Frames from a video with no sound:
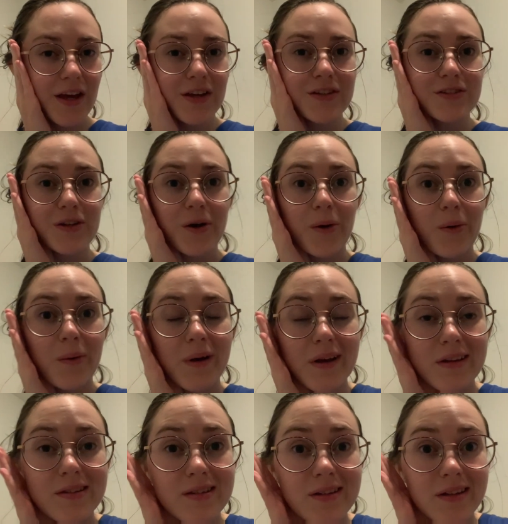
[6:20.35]
So
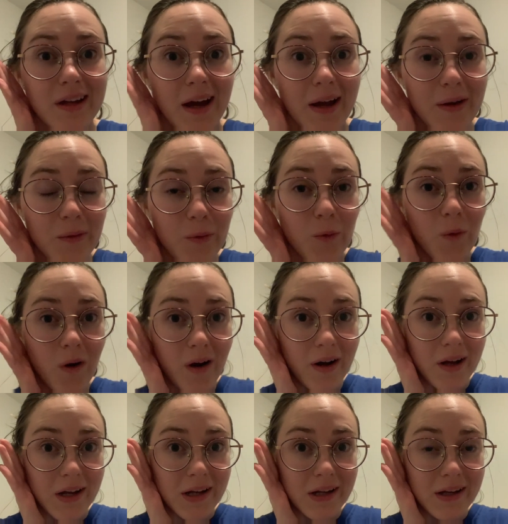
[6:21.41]
it's night
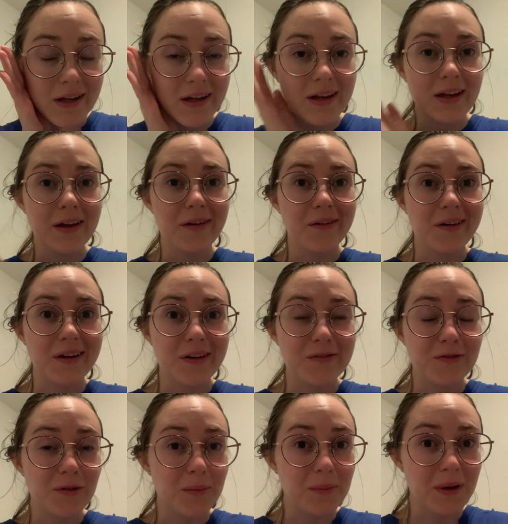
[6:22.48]
one here in
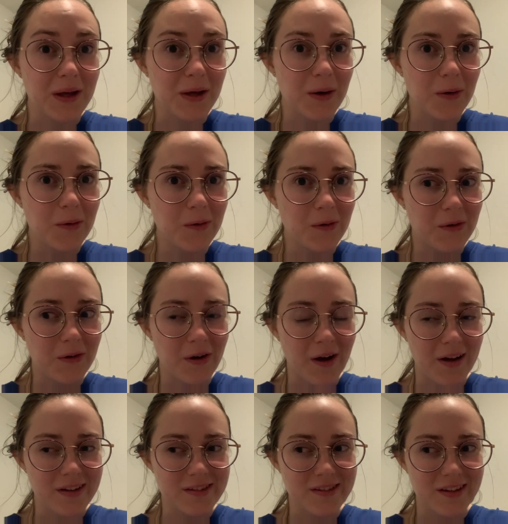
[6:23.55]
Flamingo
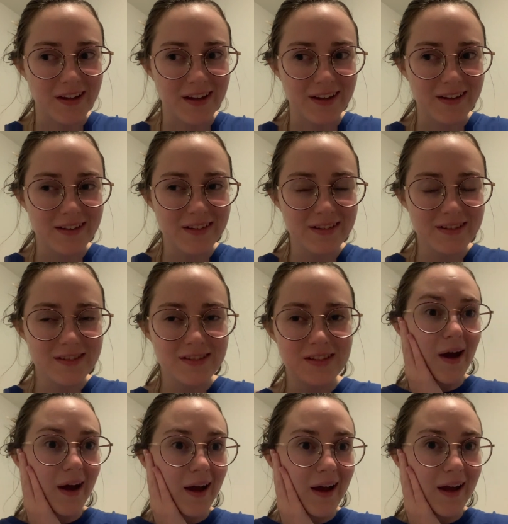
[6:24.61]
Crossings.
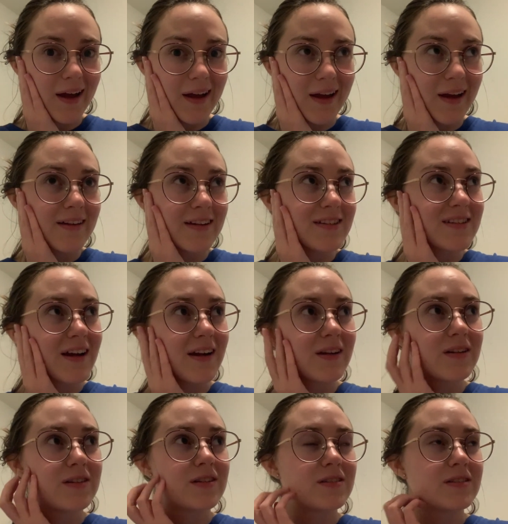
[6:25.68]
I
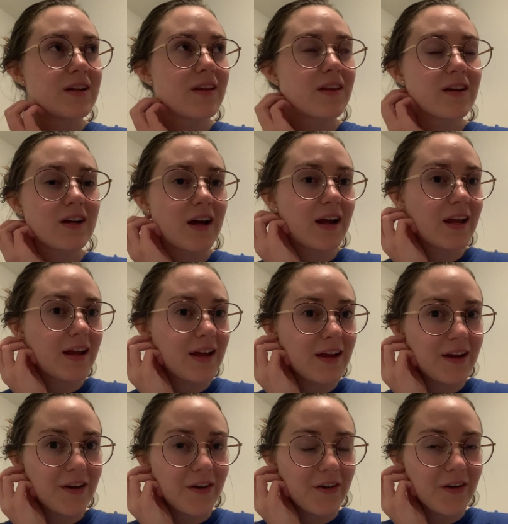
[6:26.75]
decided to stay the night
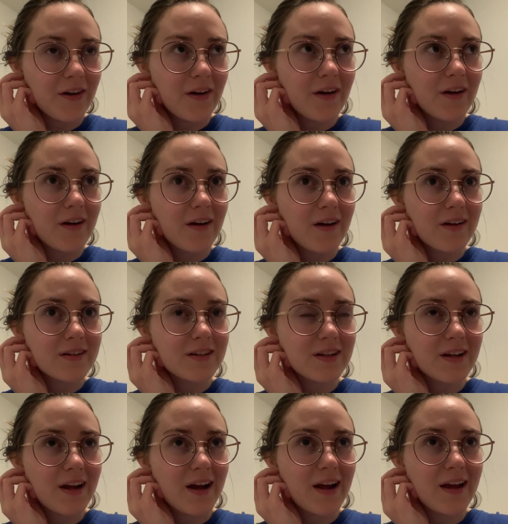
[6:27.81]
here
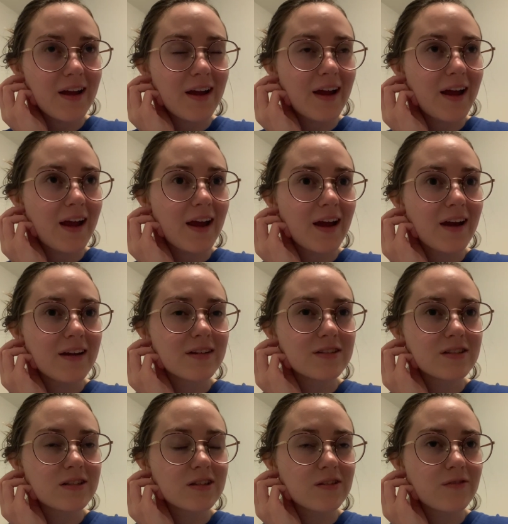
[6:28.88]
tonight
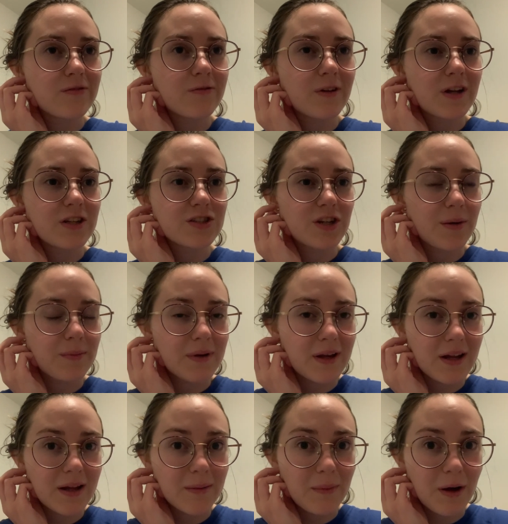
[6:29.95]
and finish up
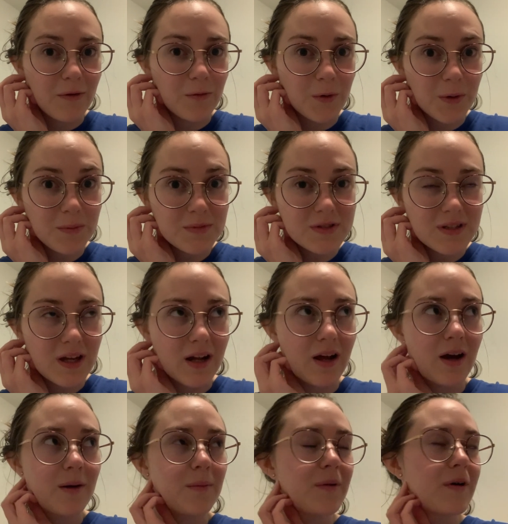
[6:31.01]
getting my room set
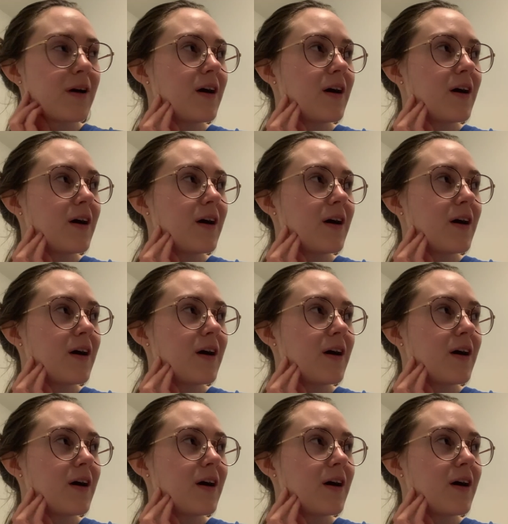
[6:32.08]
up.